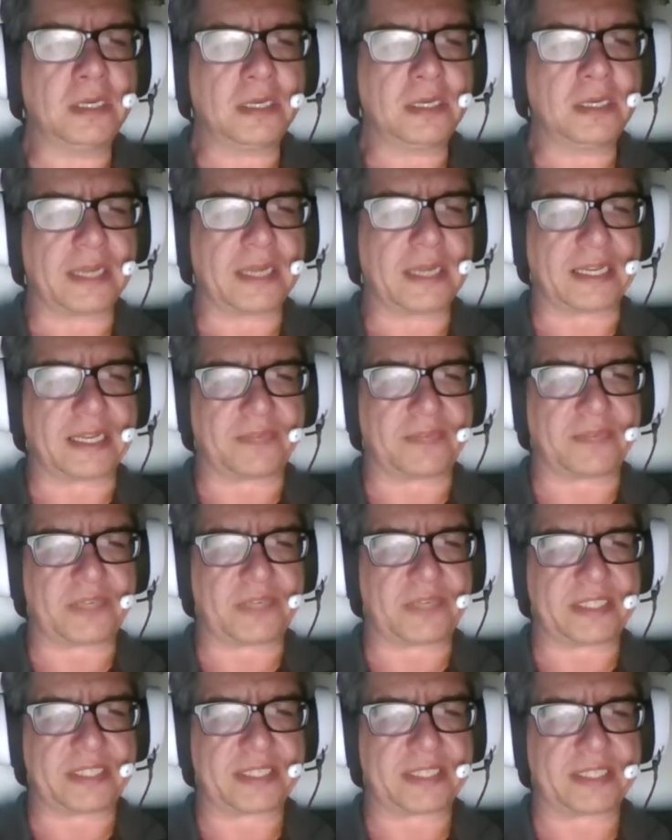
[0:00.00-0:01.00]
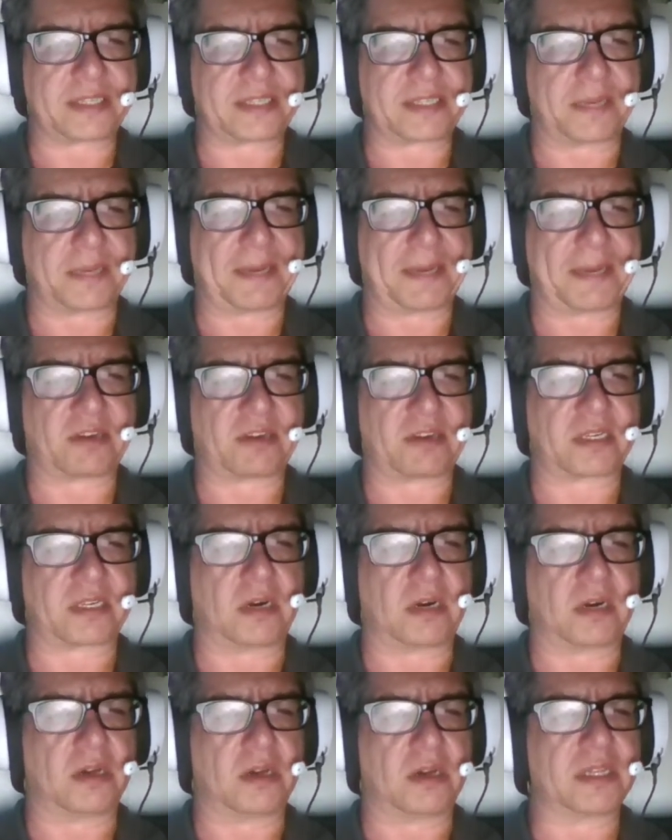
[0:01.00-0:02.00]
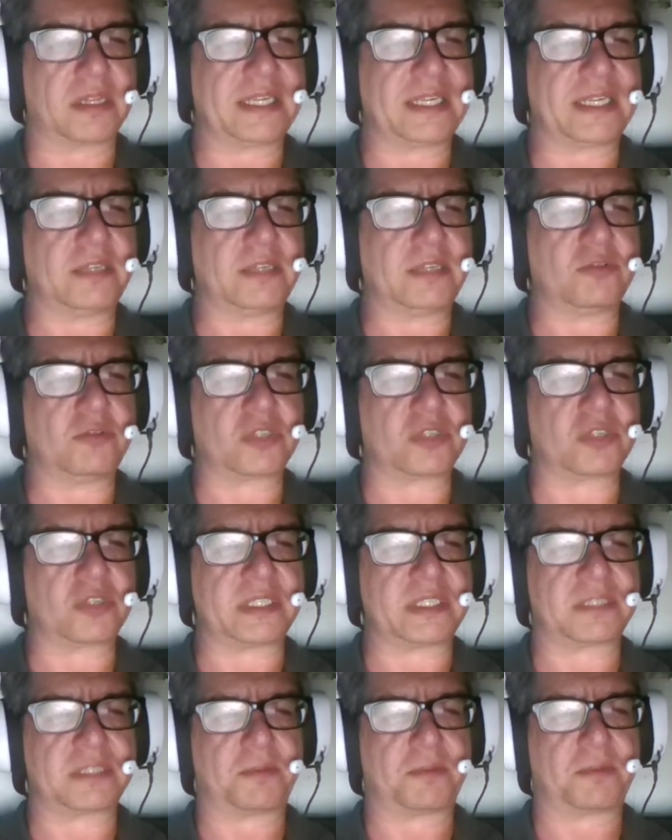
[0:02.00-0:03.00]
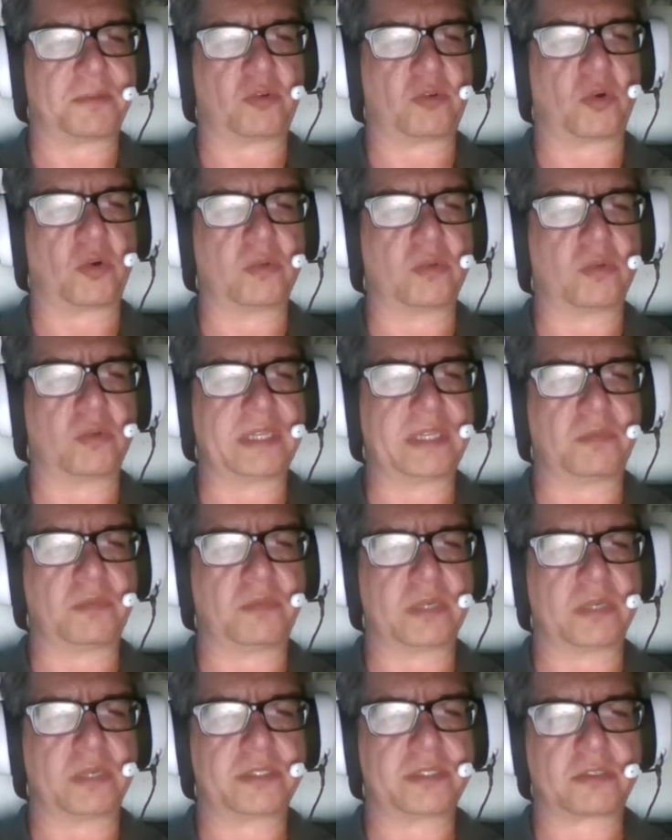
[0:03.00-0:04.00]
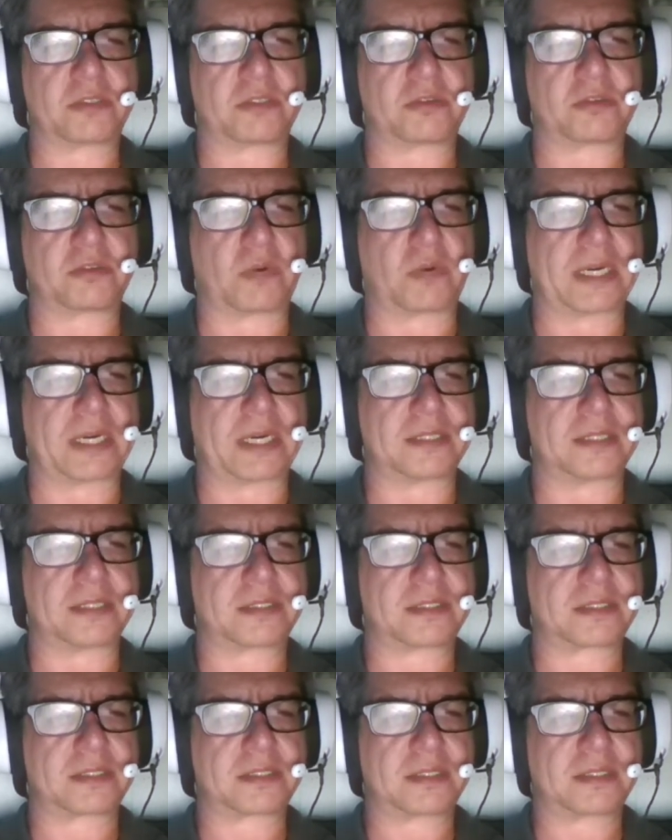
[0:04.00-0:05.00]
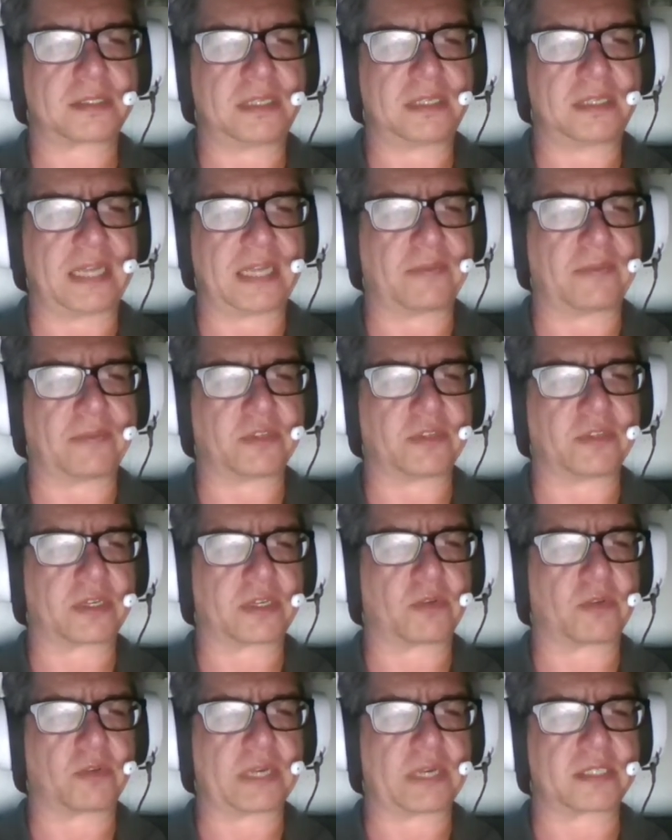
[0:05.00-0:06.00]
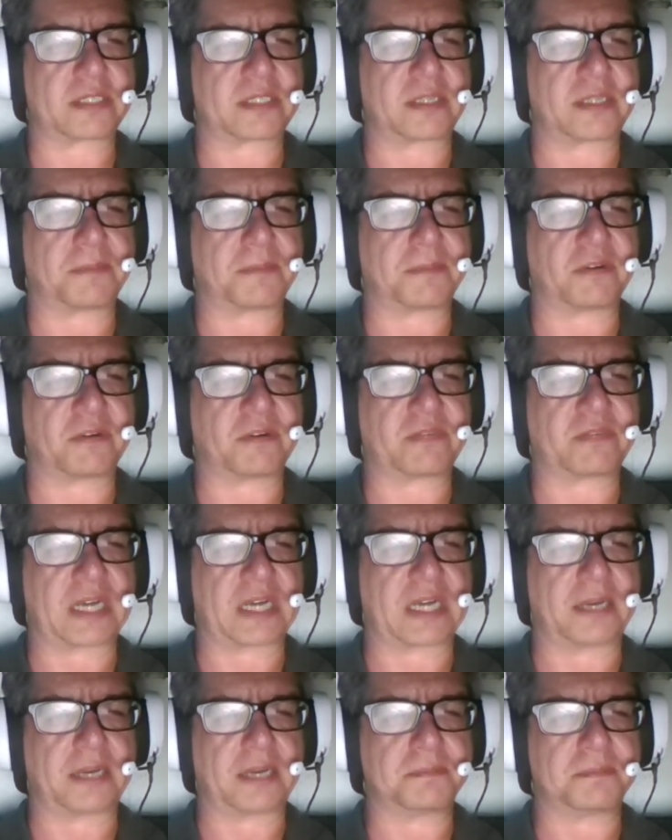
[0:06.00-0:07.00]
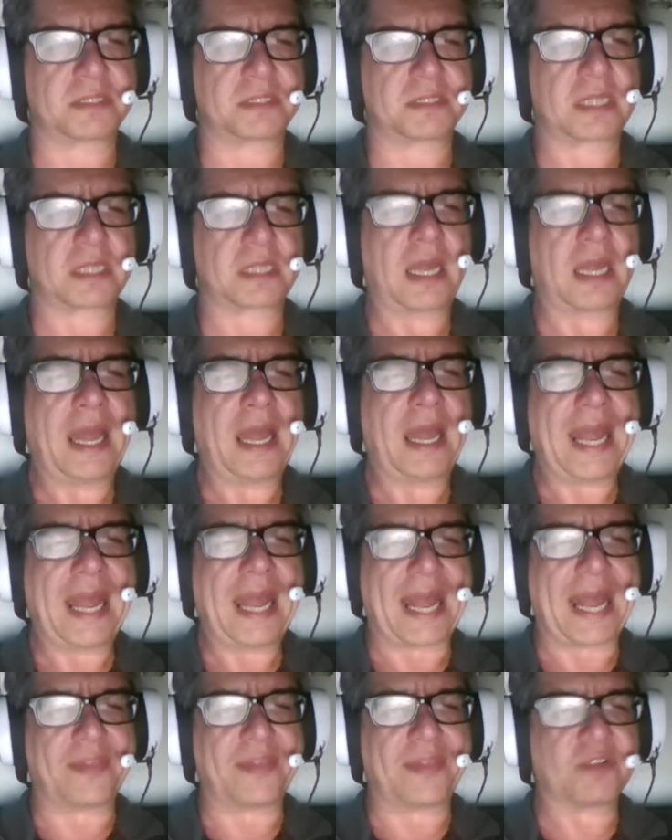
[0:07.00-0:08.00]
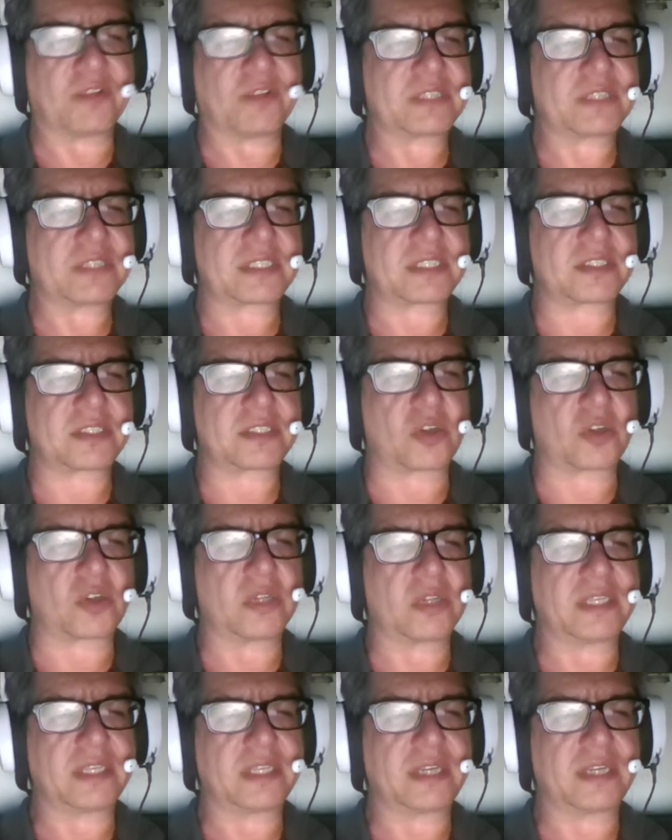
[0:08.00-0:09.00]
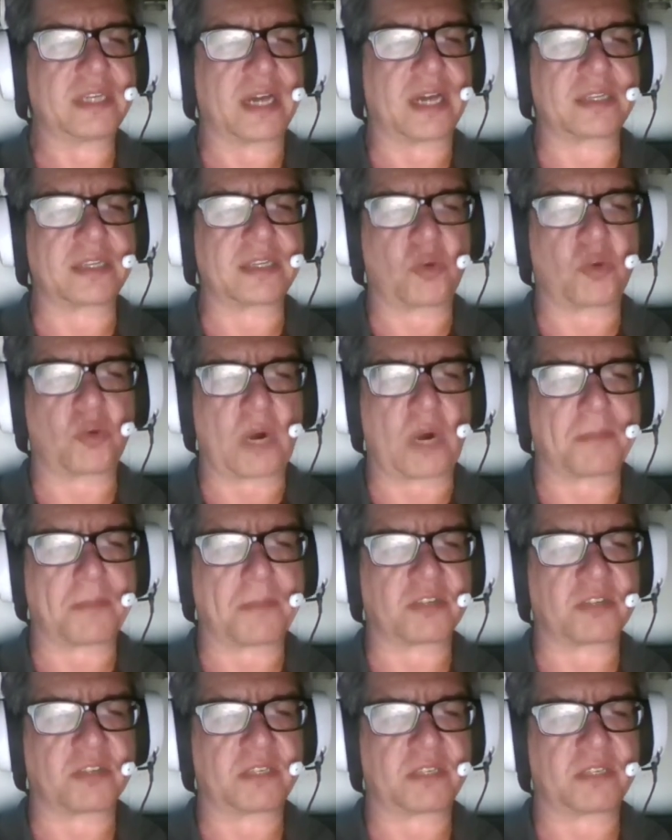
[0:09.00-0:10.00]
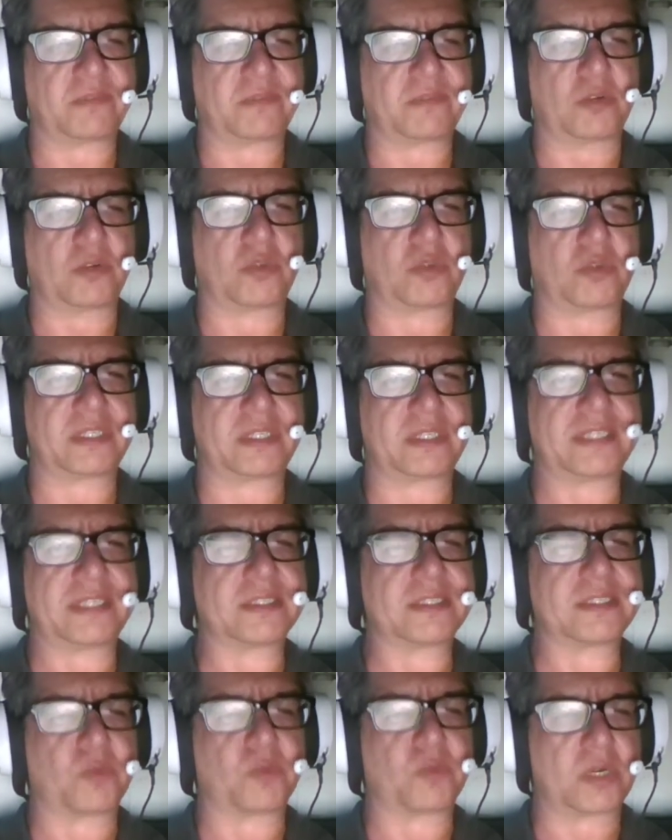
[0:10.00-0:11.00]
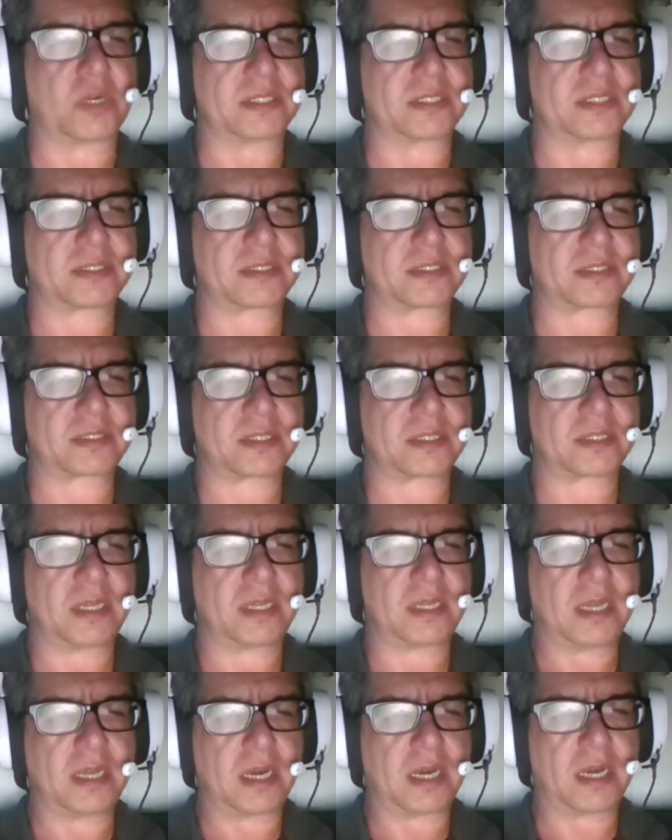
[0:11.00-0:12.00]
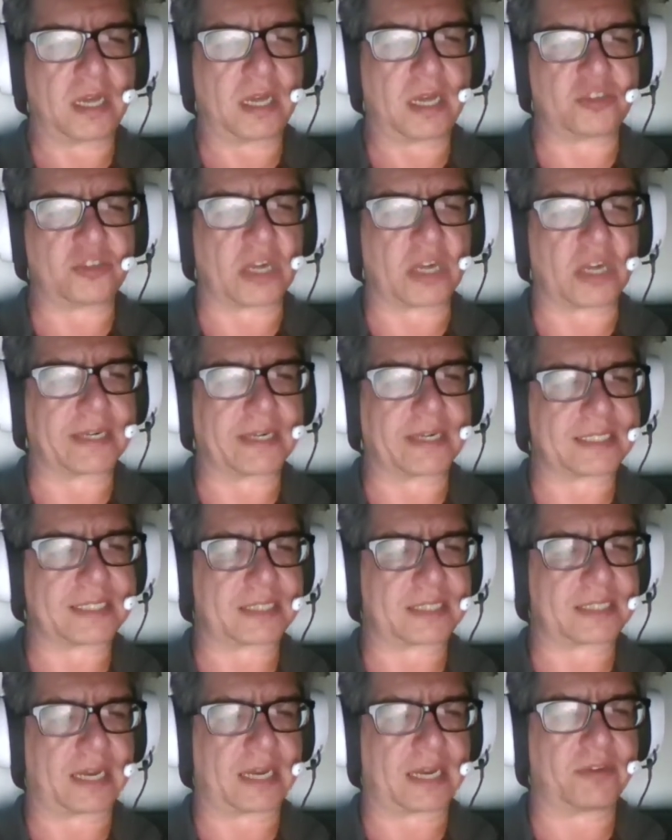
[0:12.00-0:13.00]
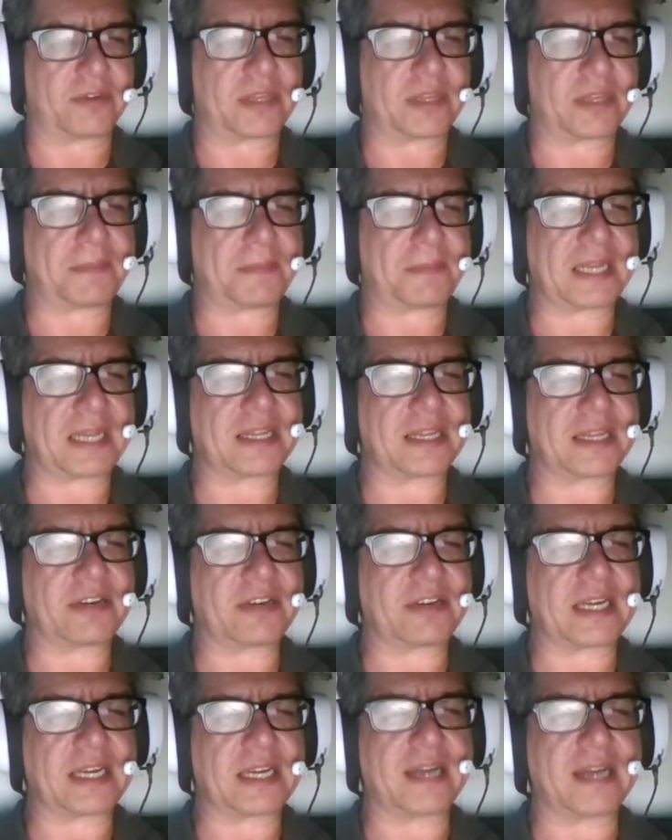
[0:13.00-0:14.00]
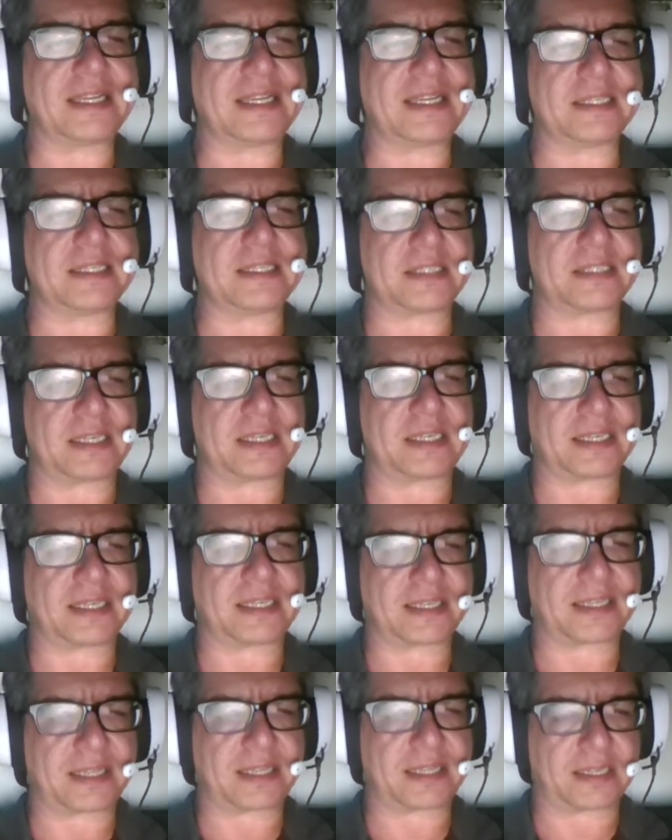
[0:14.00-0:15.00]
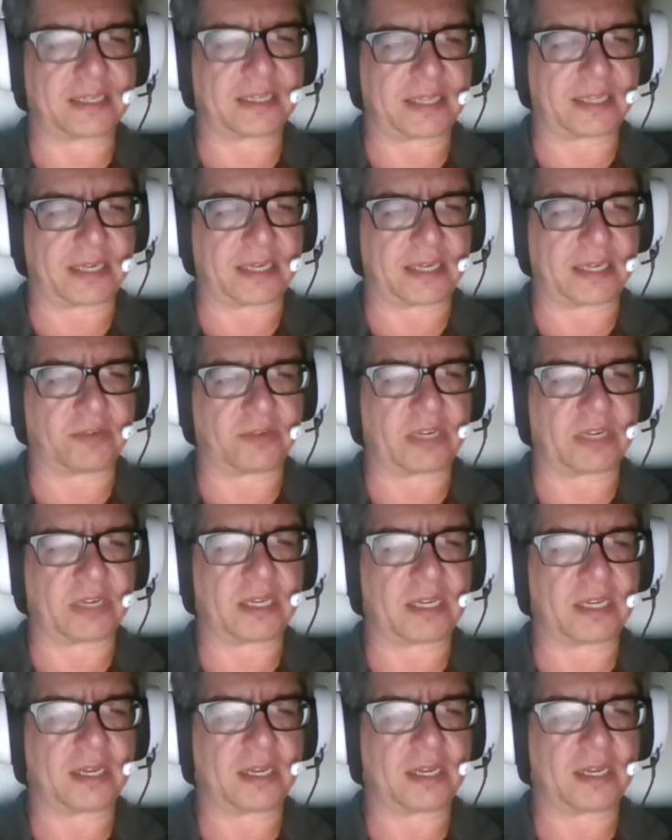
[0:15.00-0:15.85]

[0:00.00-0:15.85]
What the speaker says: And if he did come out at all, he usually spoke only once or twice, never the correct number of times, and there was a sullen, uncooperative note in his voice, a jarring sound that made Larry uneasy and a little angry.